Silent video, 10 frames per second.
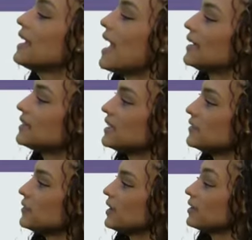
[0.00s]
and
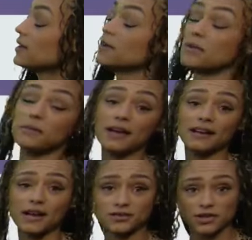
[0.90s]
evening, maybe
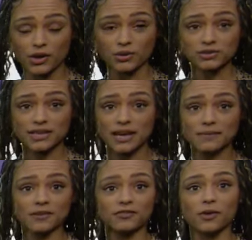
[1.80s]
heading out to the O's
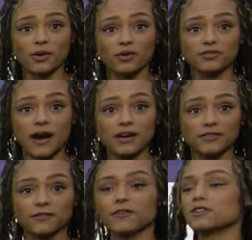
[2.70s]
game at 4.05
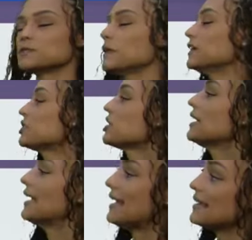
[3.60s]
for first pitch,
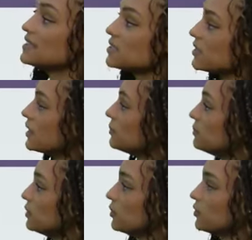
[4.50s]
it is looking
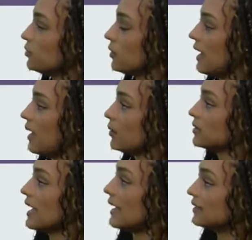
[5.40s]
beautiful
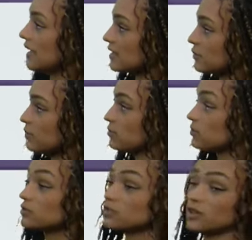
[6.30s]
out, and as we
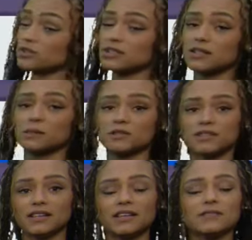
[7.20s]
start to slip into
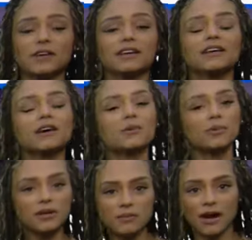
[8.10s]
the evening.
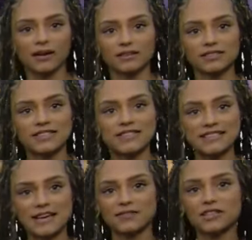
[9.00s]
Pretty mild. The
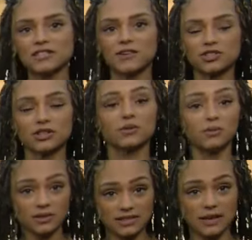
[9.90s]
70s eventually,
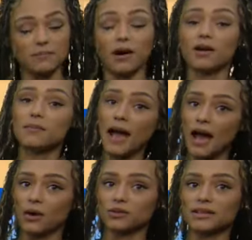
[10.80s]
once again, bottom
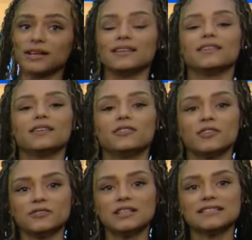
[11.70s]
out in the
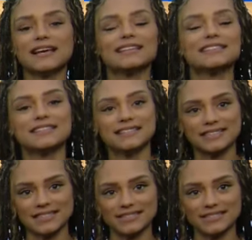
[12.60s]
50s and 60s